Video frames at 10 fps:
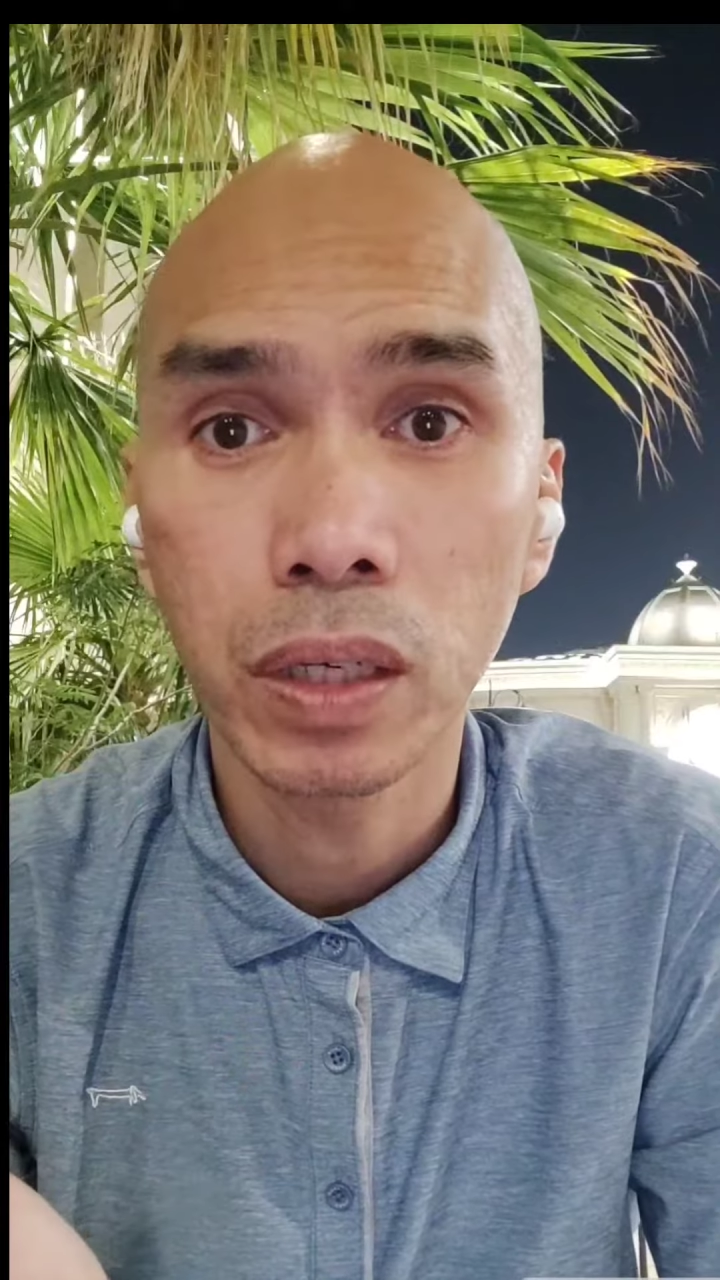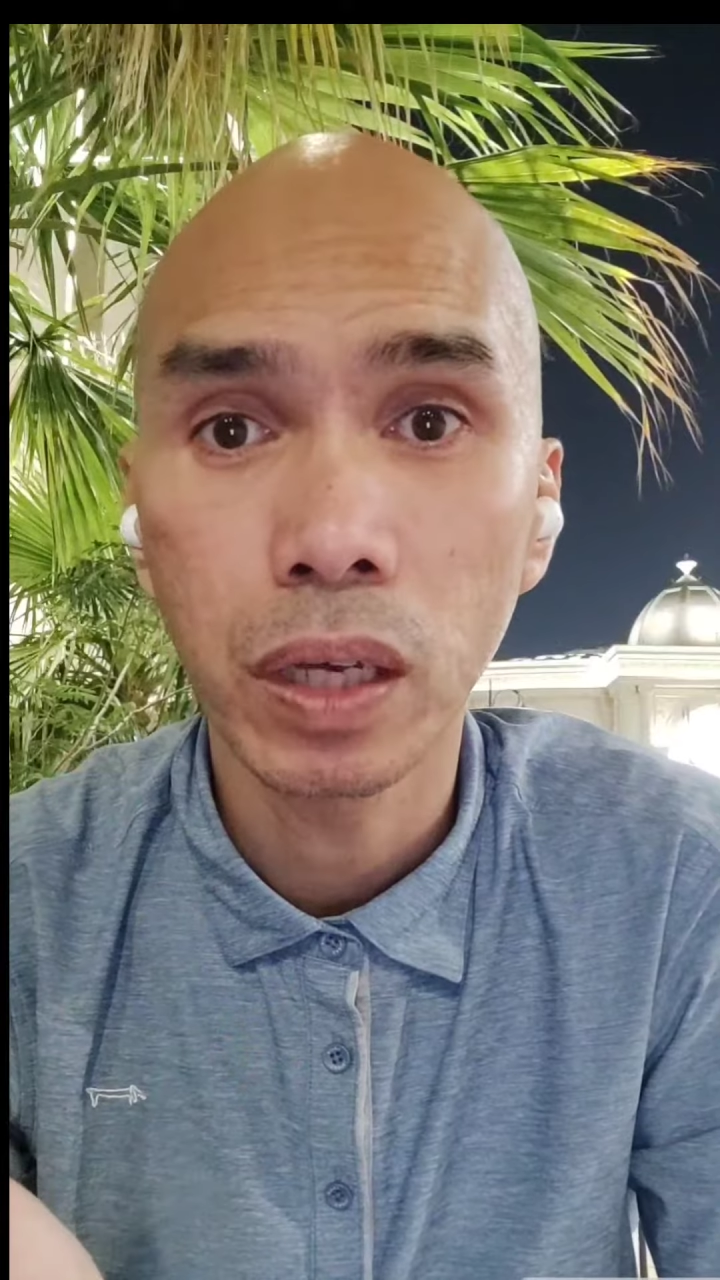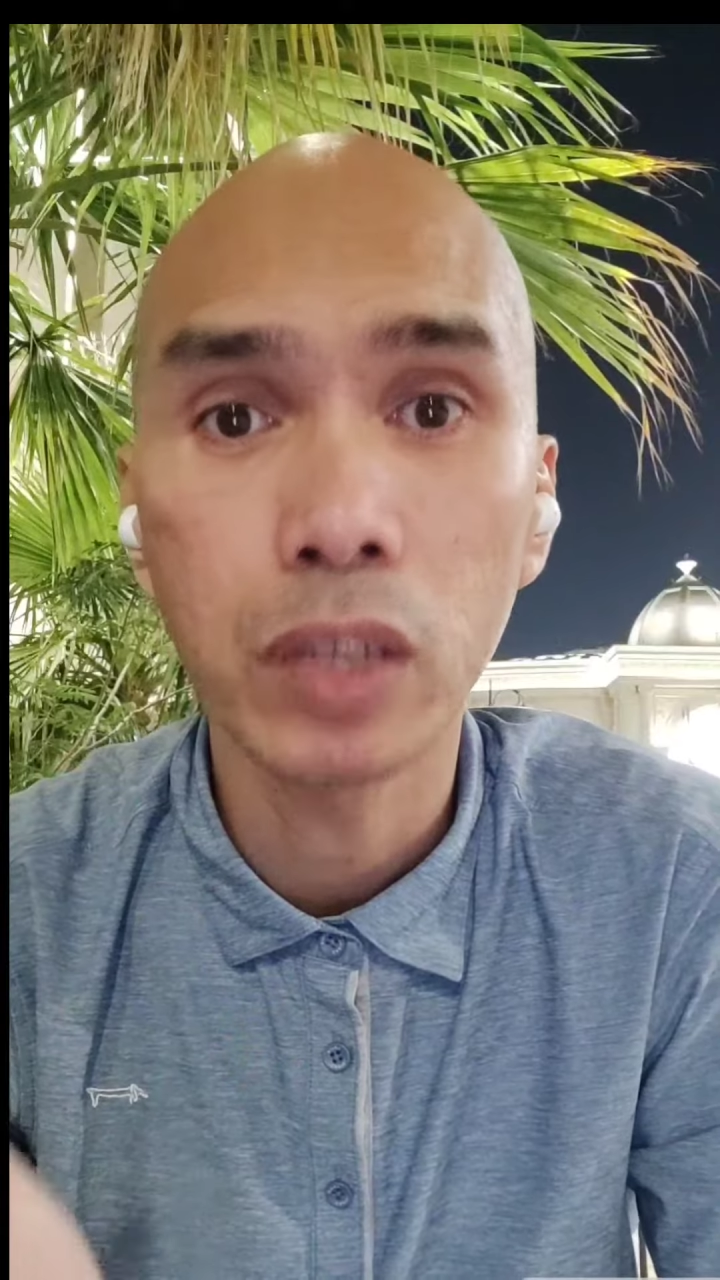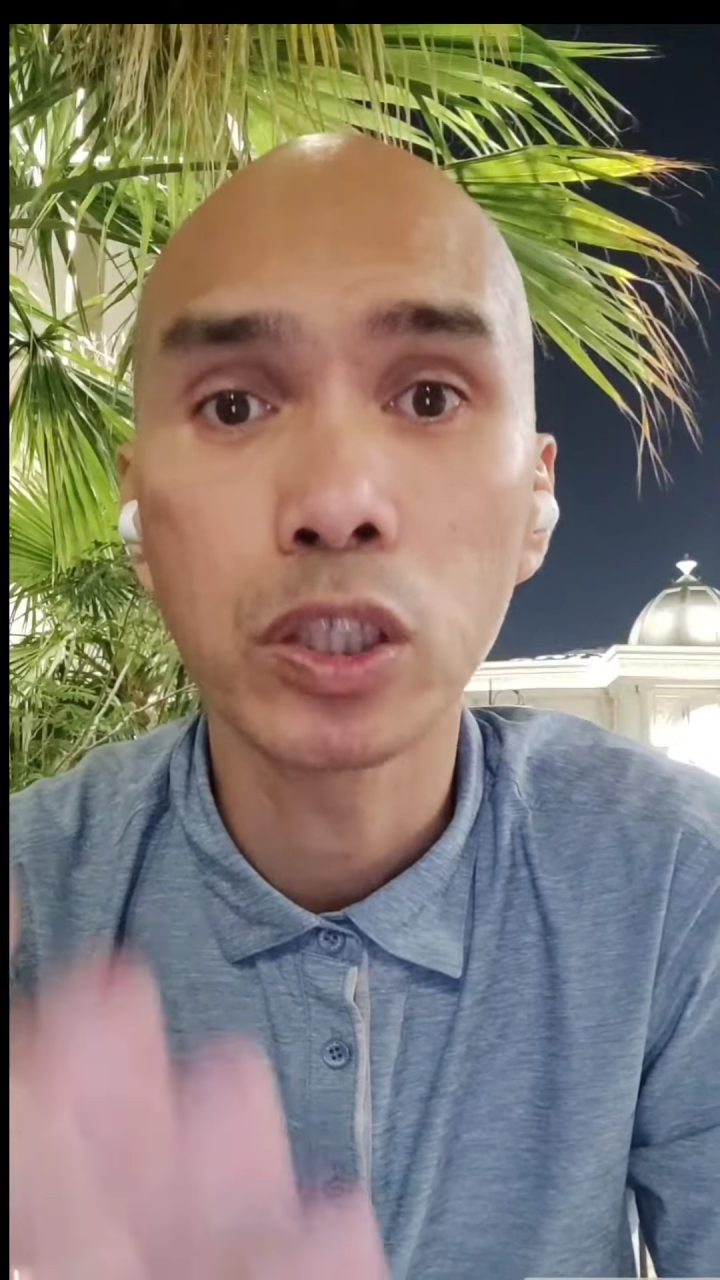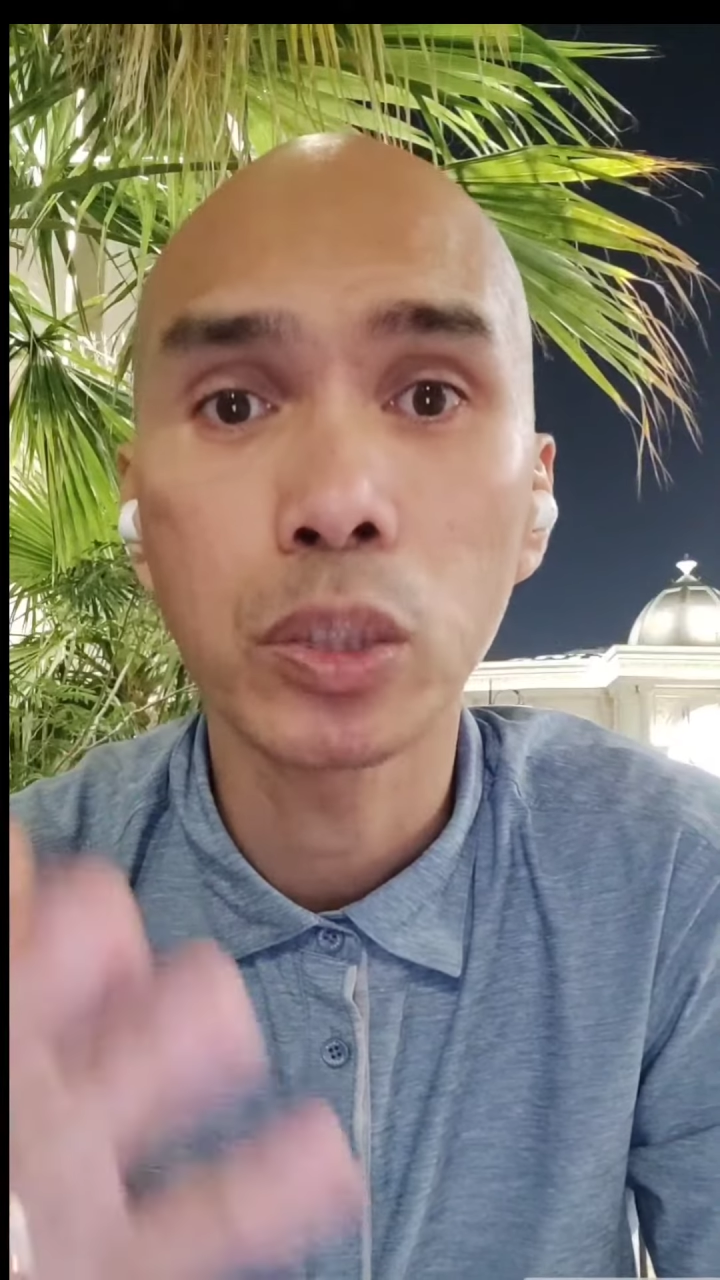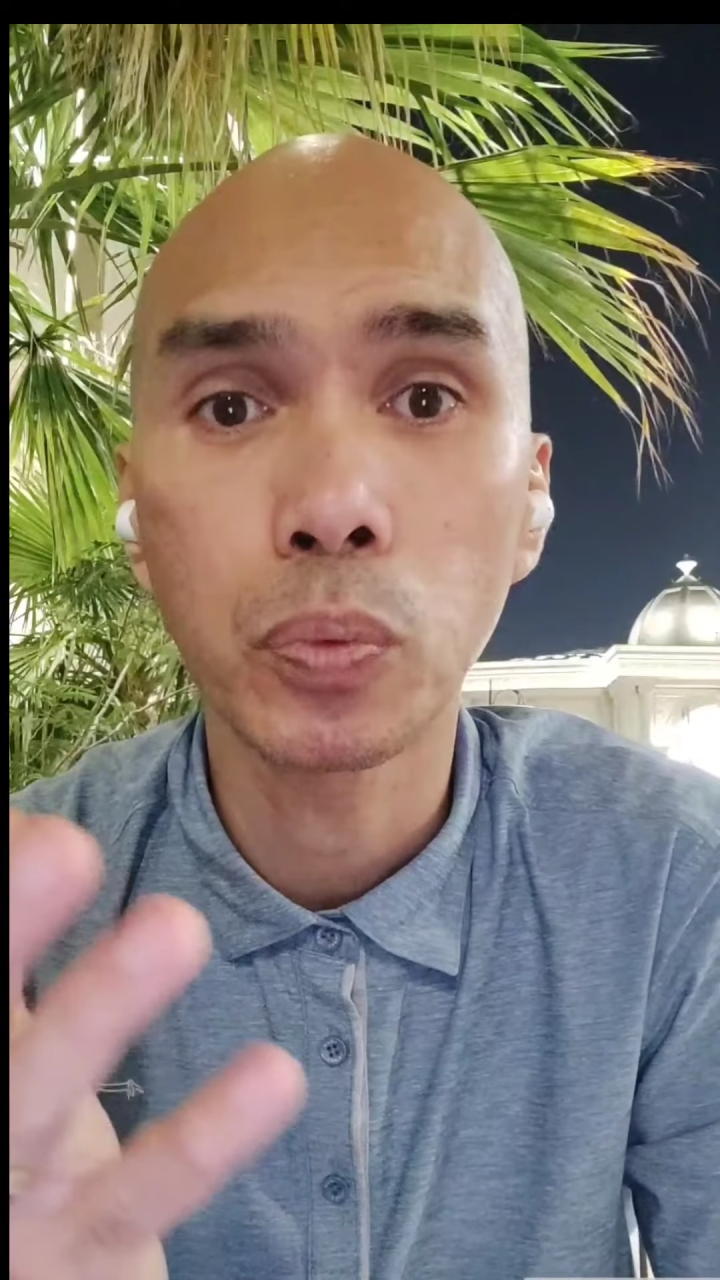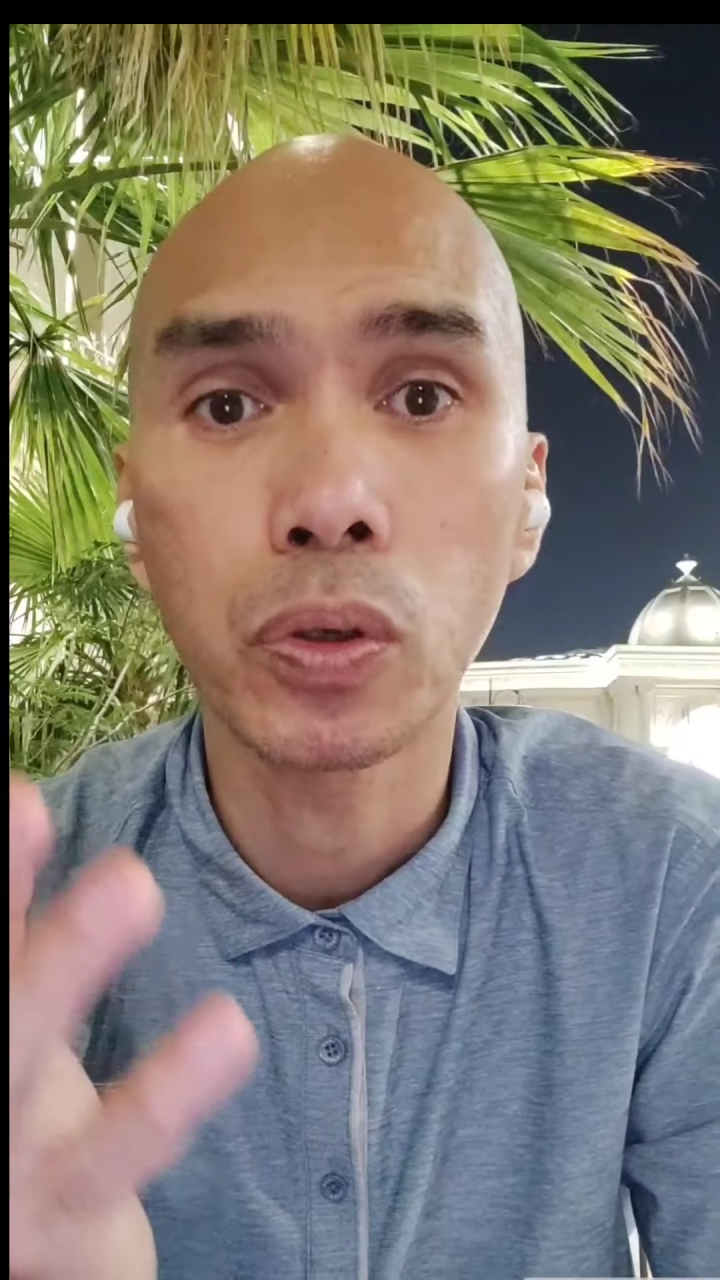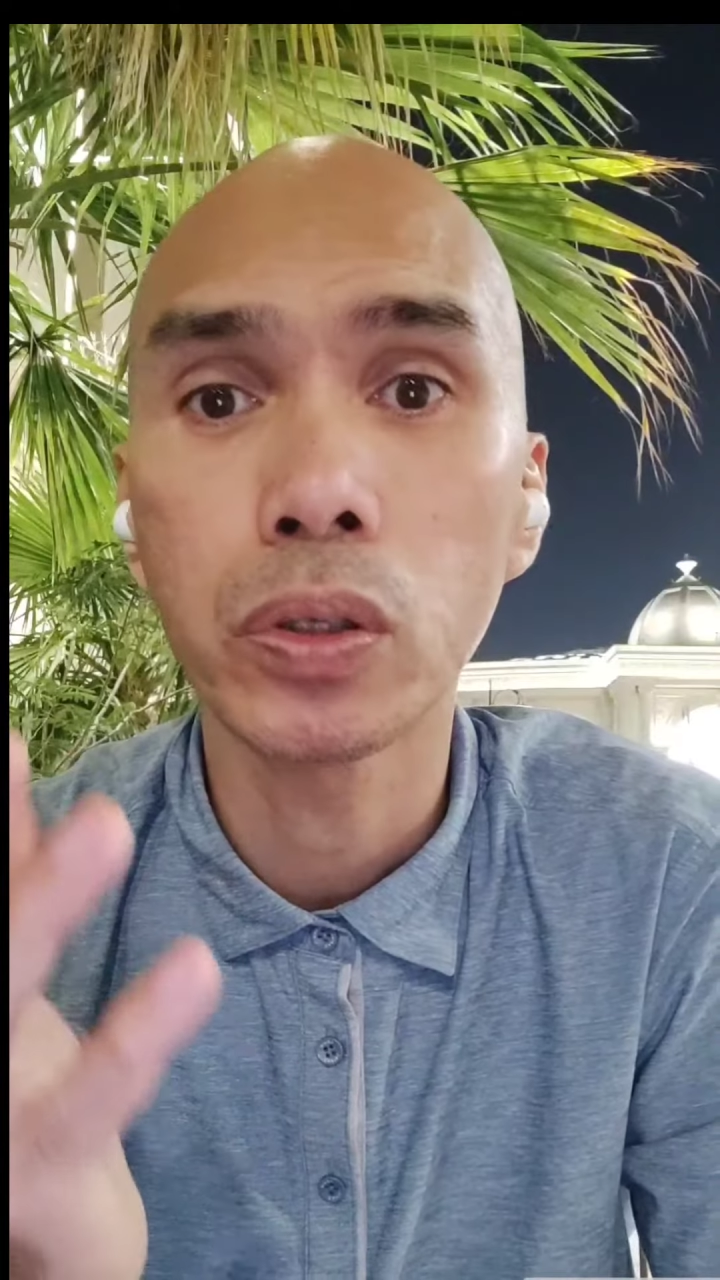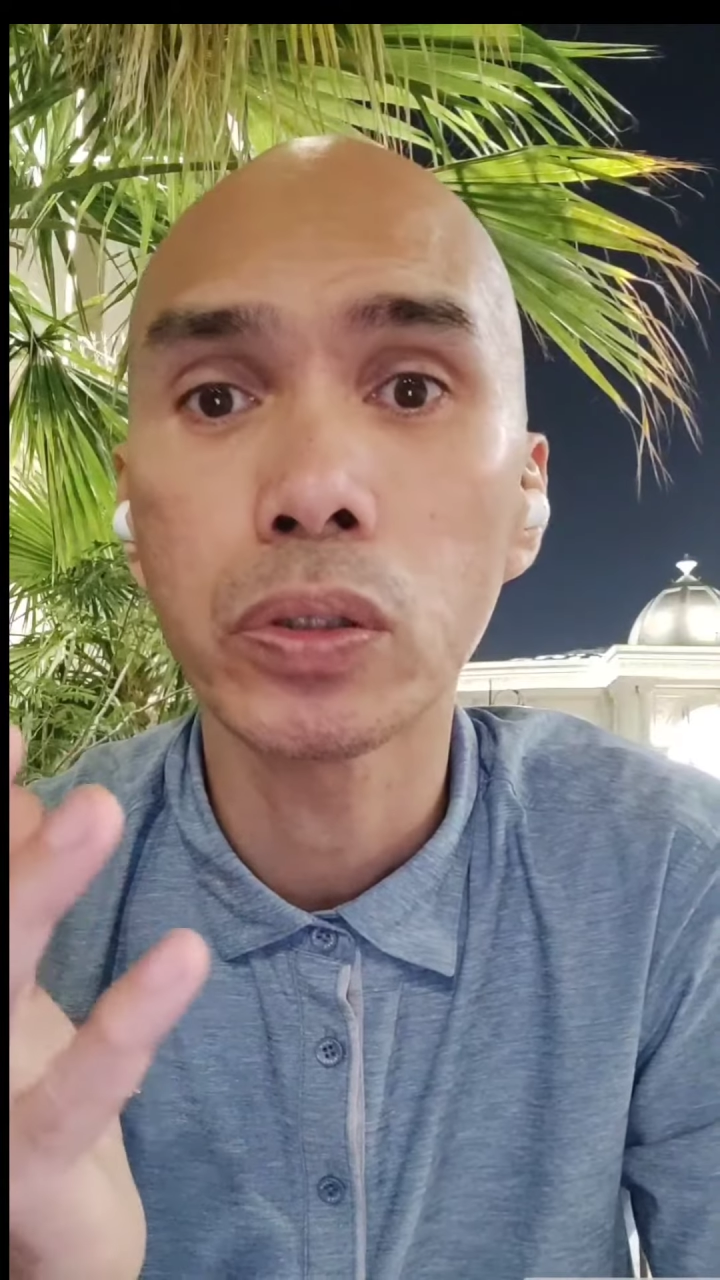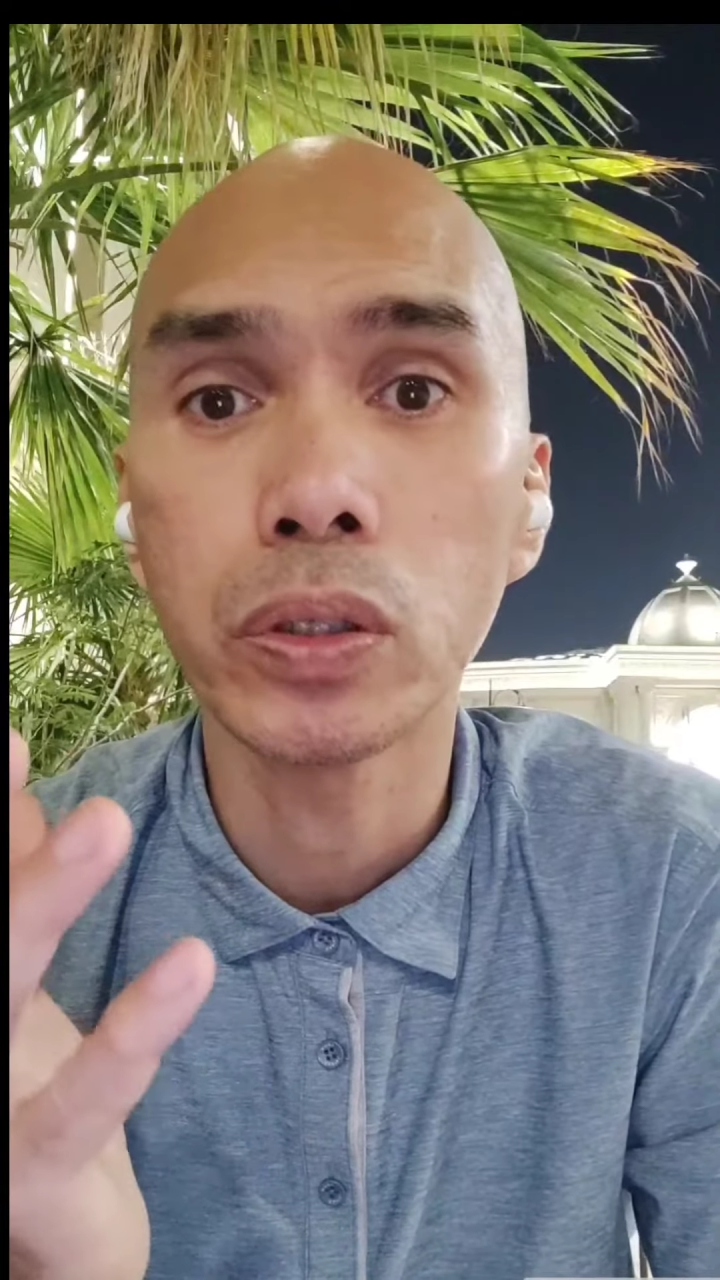and
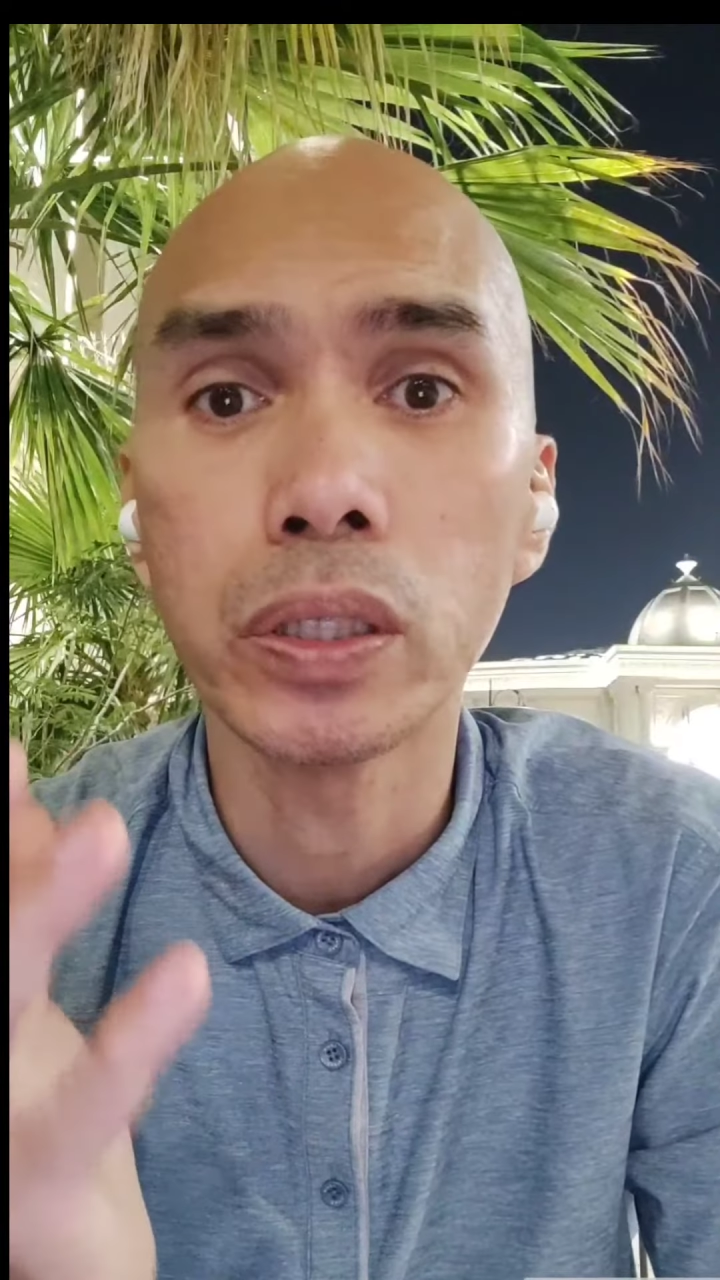support their